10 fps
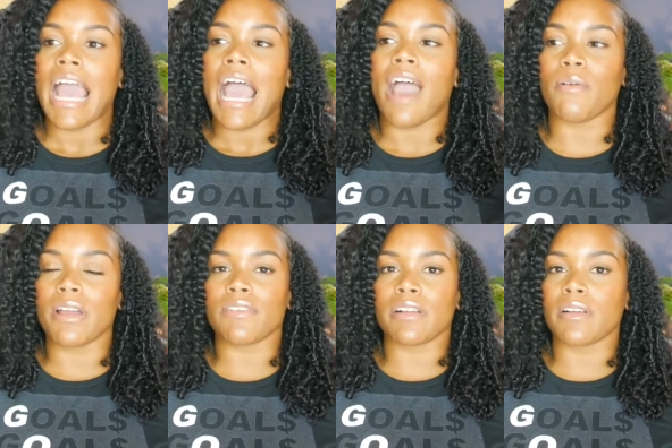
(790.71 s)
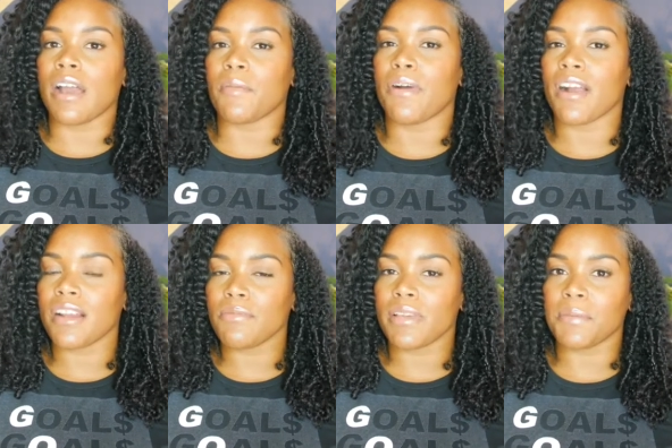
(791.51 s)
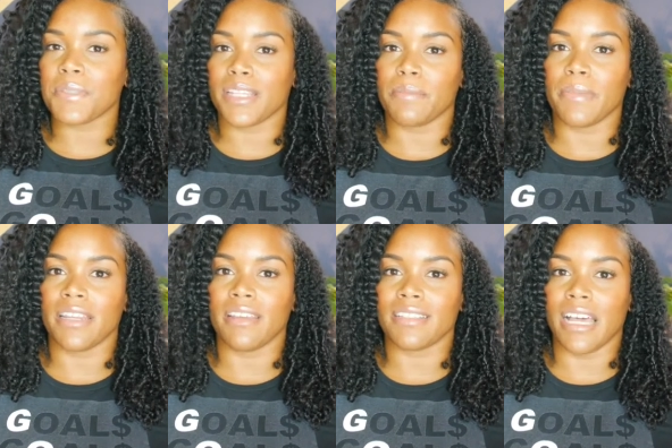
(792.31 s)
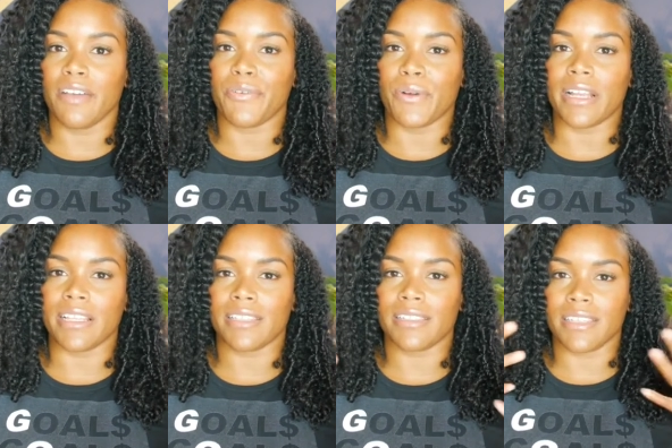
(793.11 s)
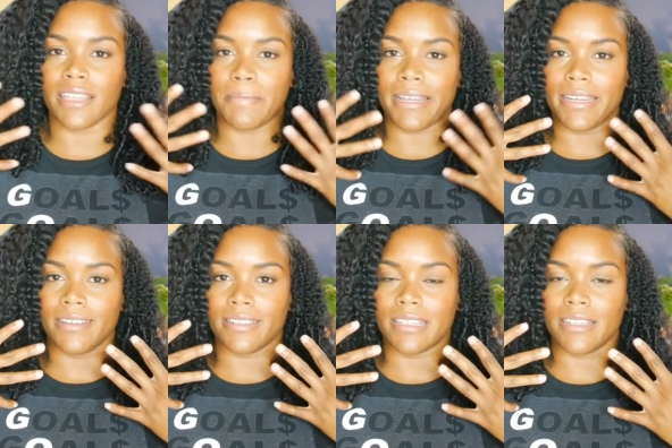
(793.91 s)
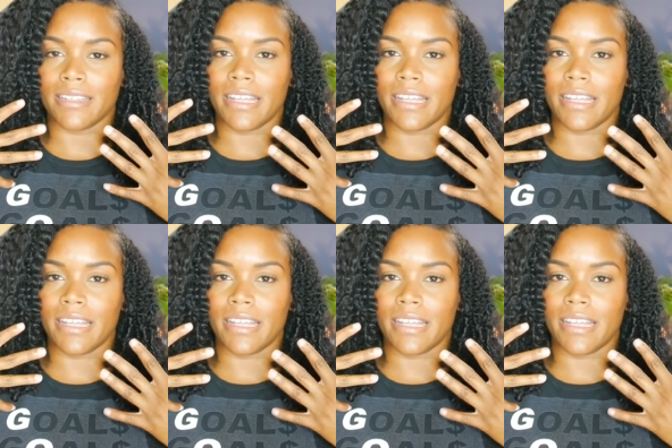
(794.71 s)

However, part of what I'm setting money aside for is to get my nails done.